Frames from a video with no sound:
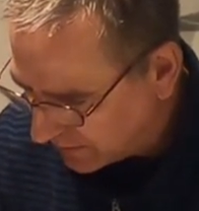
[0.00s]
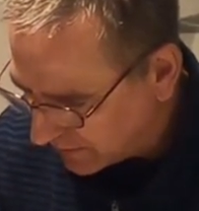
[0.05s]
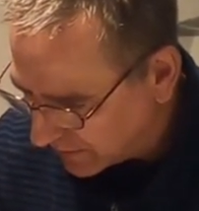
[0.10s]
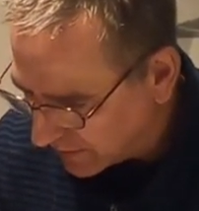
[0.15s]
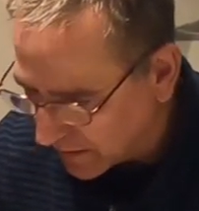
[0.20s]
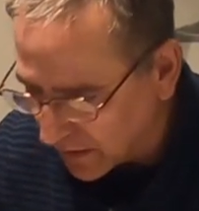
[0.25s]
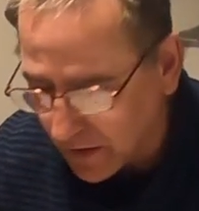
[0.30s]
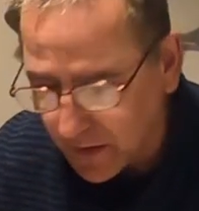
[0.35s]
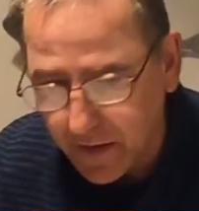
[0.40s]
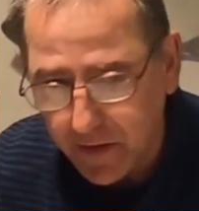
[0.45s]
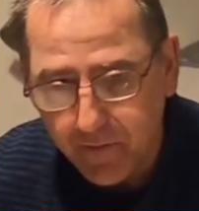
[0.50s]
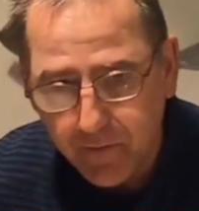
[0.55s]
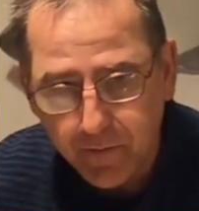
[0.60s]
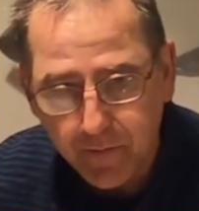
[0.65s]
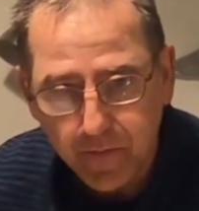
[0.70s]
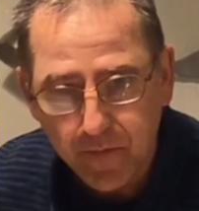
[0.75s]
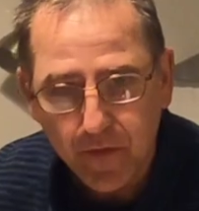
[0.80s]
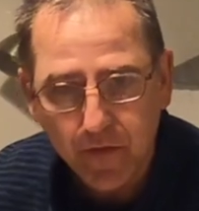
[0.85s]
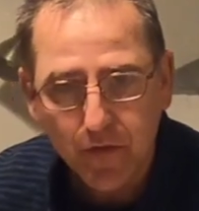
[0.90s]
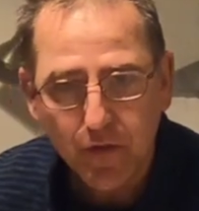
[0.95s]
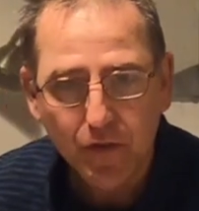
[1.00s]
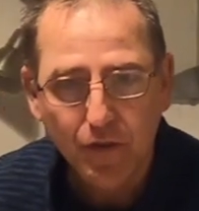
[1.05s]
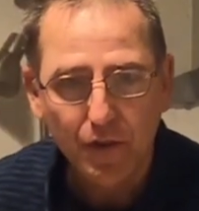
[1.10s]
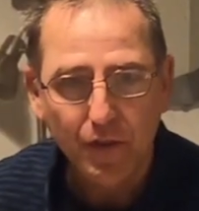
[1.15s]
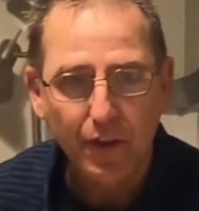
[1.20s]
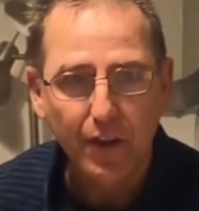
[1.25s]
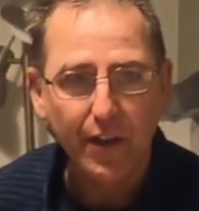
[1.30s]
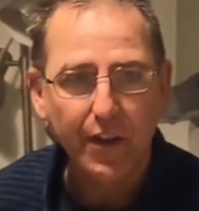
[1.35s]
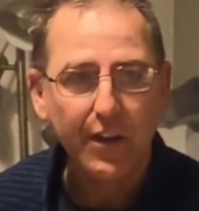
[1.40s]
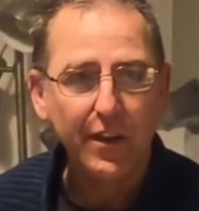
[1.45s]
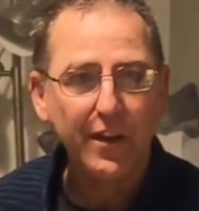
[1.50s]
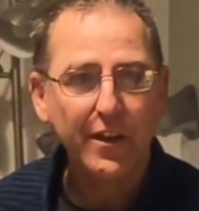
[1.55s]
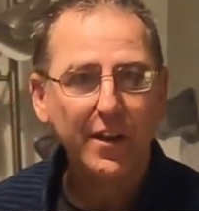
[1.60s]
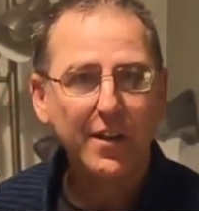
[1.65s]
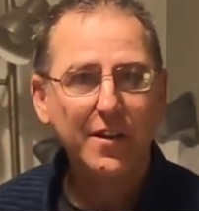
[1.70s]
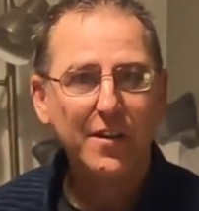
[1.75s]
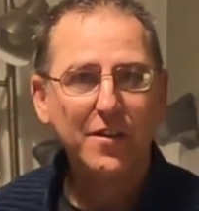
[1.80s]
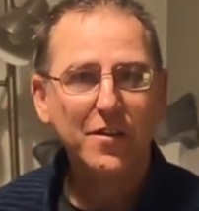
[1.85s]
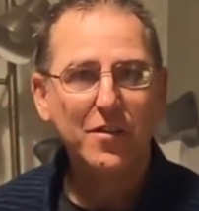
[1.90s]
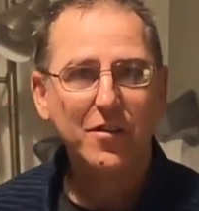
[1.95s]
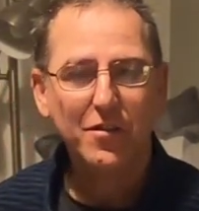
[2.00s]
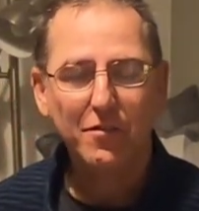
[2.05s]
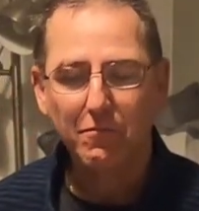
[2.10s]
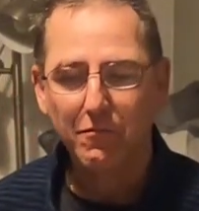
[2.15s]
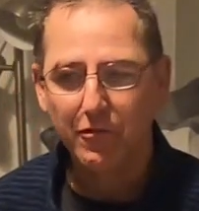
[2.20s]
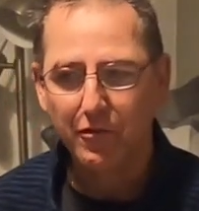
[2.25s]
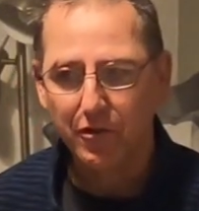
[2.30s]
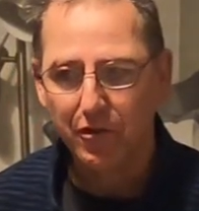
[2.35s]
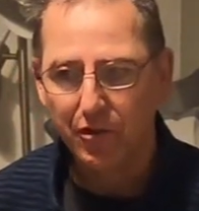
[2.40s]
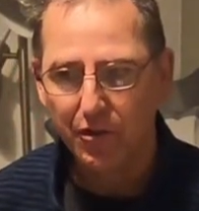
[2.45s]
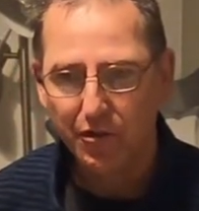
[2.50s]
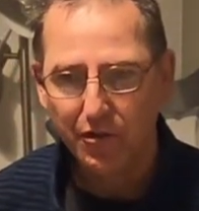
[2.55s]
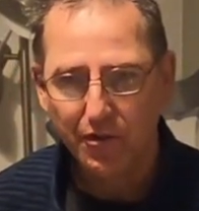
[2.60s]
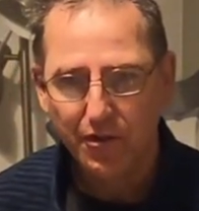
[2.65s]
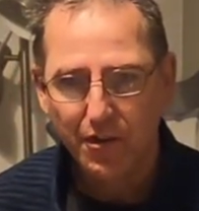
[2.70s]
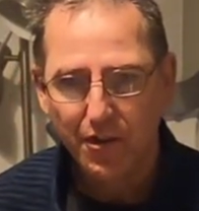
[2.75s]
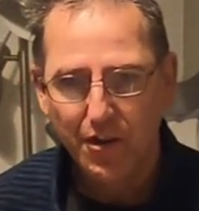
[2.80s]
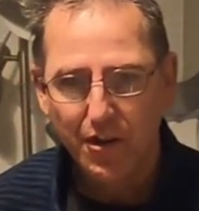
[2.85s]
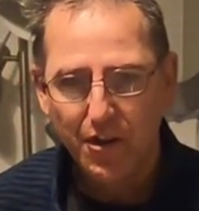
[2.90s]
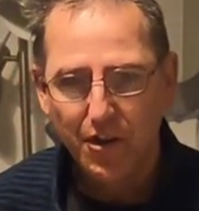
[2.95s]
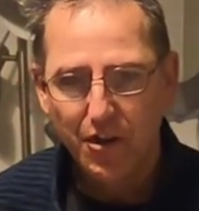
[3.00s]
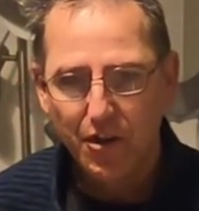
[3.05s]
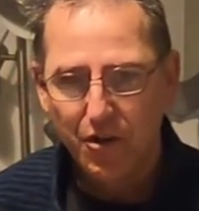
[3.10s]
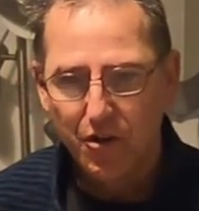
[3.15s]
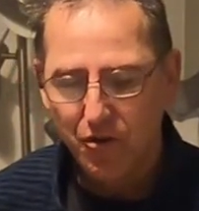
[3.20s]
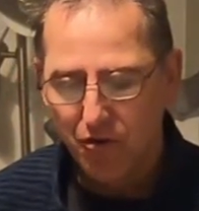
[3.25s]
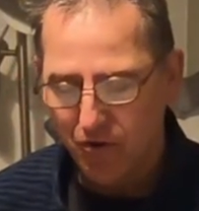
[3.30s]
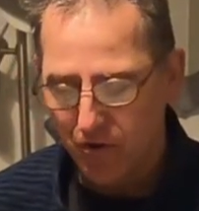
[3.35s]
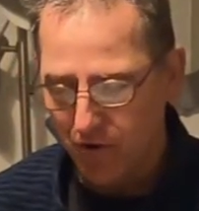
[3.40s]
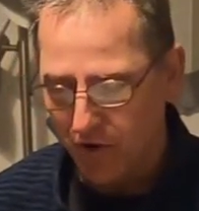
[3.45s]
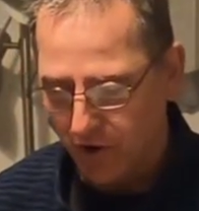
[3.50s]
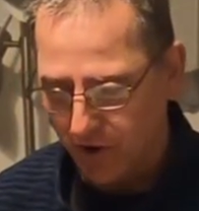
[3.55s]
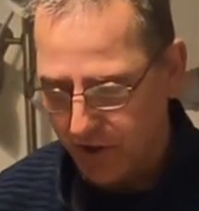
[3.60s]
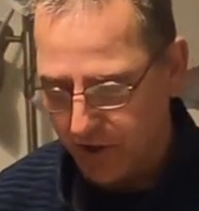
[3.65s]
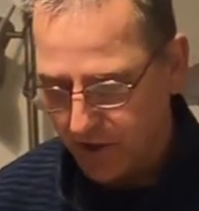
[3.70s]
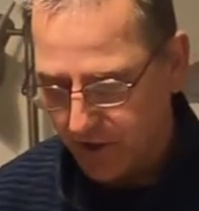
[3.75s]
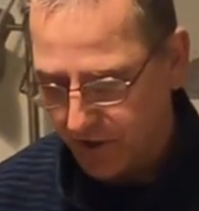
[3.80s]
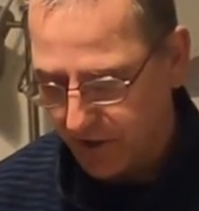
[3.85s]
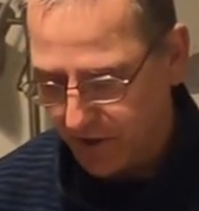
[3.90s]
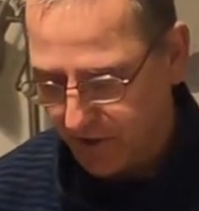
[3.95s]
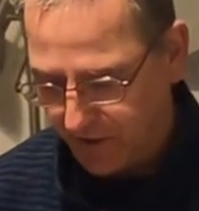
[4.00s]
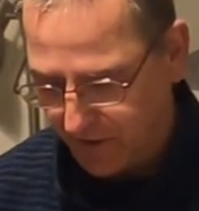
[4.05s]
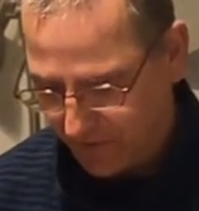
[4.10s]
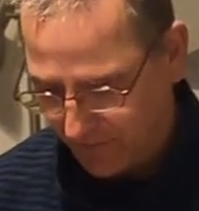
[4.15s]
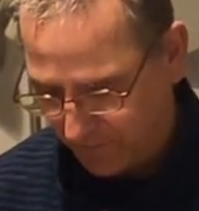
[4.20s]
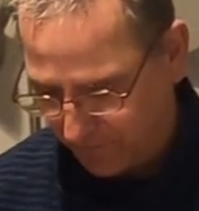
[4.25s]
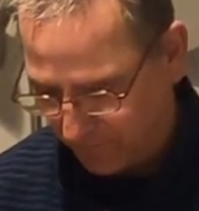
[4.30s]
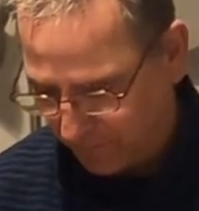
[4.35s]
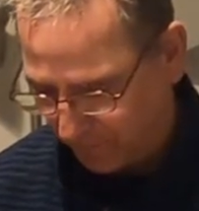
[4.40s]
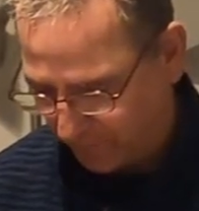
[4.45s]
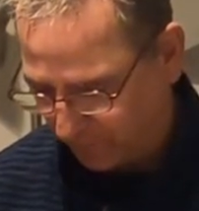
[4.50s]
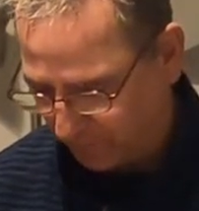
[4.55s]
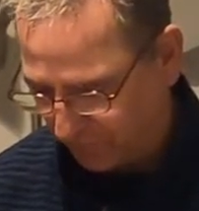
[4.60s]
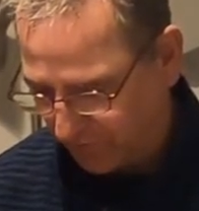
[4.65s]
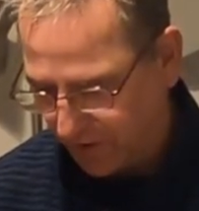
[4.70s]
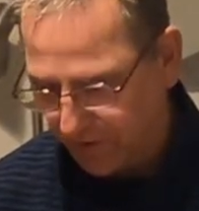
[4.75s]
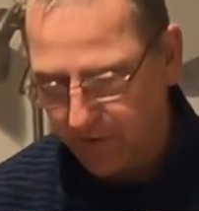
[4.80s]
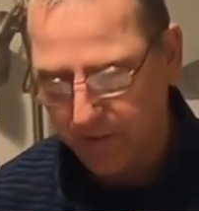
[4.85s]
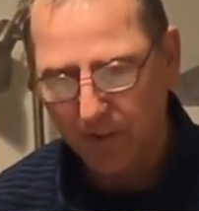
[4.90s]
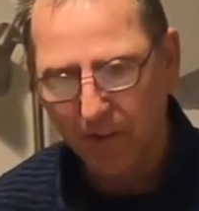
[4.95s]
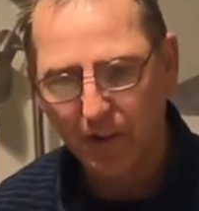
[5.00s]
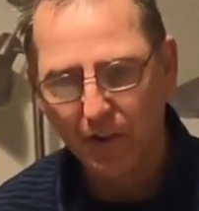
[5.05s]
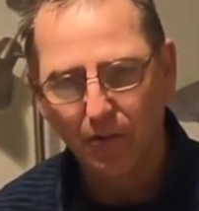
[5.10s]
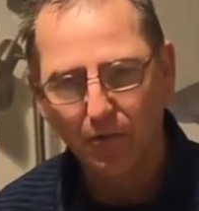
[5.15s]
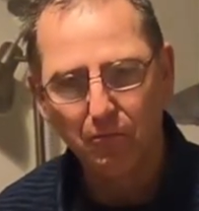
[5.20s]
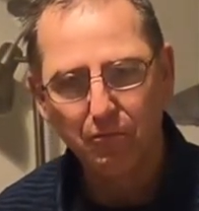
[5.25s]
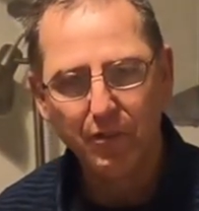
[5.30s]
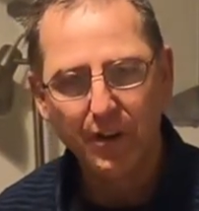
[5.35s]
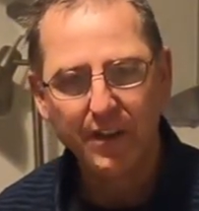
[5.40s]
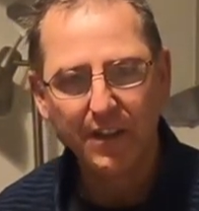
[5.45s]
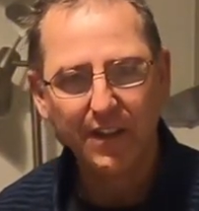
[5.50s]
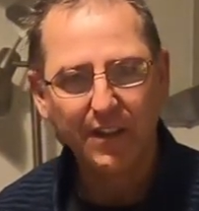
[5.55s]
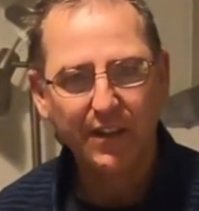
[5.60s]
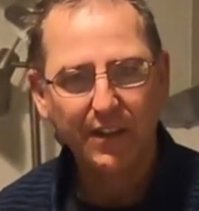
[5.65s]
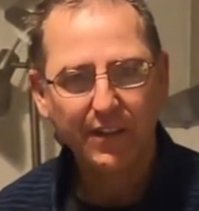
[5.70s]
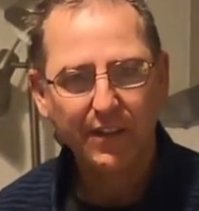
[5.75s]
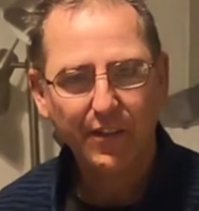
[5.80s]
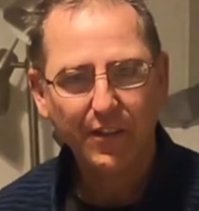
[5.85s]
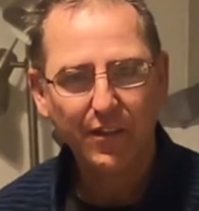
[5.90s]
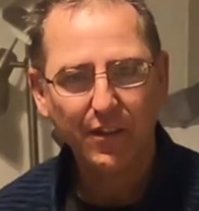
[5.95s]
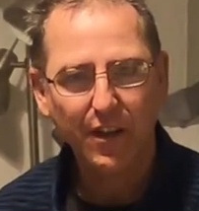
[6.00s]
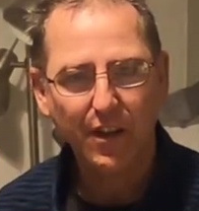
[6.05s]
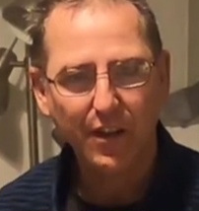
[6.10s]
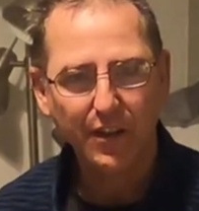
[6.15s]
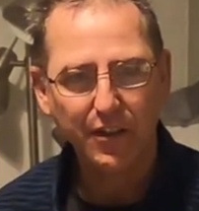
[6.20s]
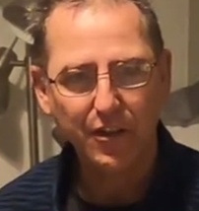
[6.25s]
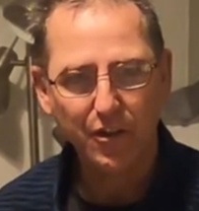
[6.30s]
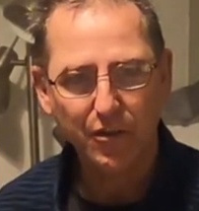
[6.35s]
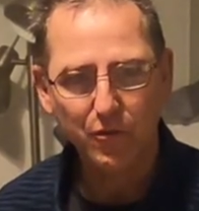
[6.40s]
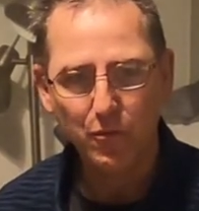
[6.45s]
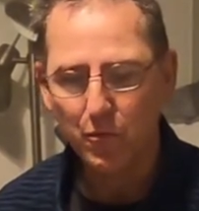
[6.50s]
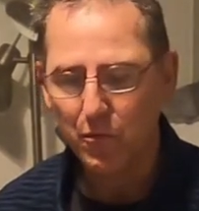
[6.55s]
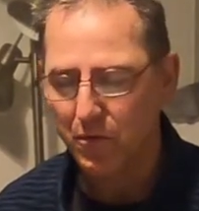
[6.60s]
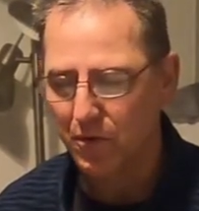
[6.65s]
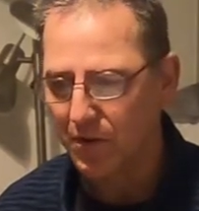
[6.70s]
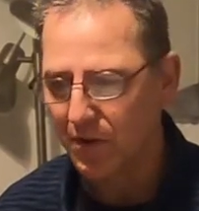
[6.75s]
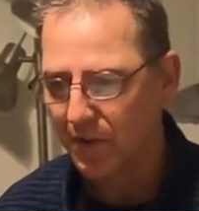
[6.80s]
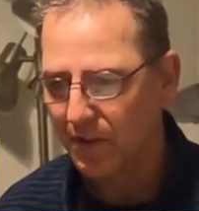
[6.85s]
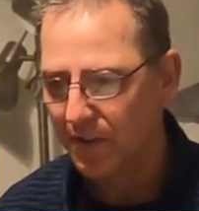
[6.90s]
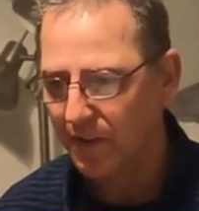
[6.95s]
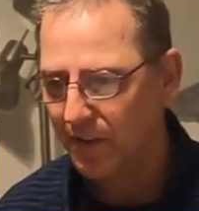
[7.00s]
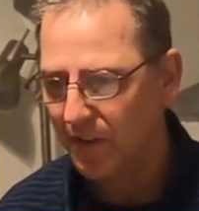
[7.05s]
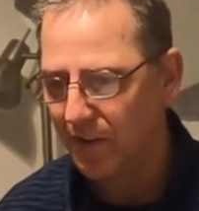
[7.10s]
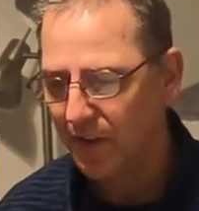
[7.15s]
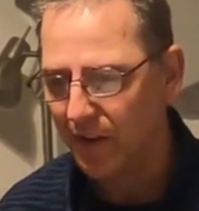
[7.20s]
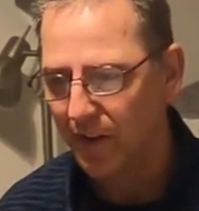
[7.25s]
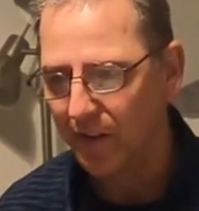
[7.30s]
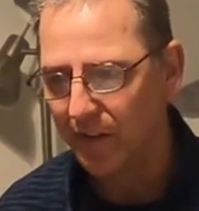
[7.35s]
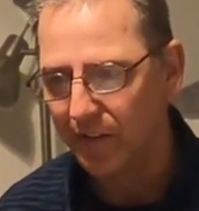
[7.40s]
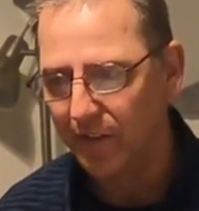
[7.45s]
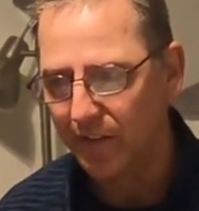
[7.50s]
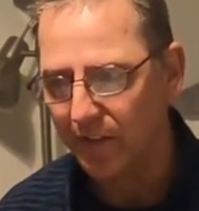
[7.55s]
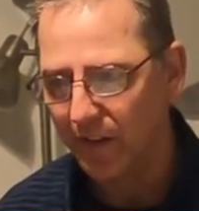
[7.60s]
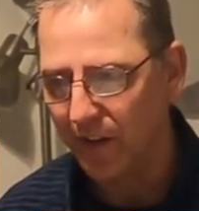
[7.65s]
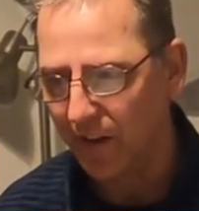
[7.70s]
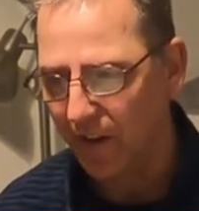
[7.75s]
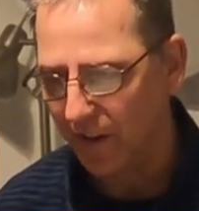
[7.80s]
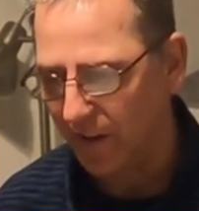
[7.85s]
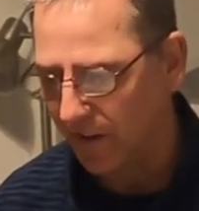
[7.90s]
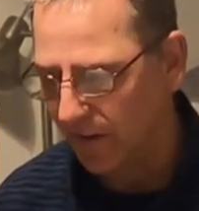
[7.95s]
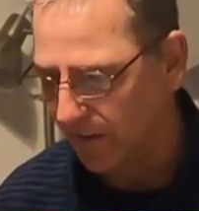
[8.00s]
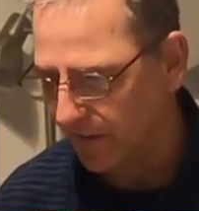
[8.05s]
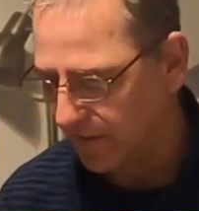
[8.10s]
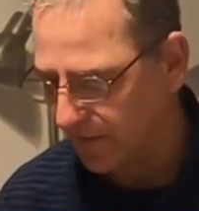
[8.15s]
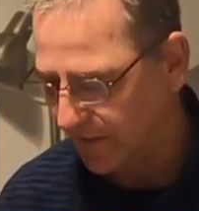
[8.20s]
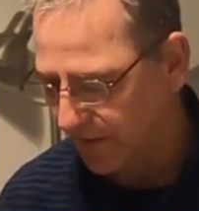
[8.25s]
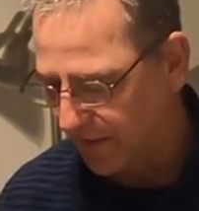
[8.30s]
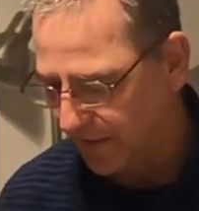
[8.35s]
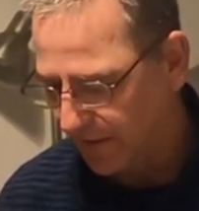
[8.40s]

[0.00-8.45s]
Right, today I'm gonna show you a little rig that I use, and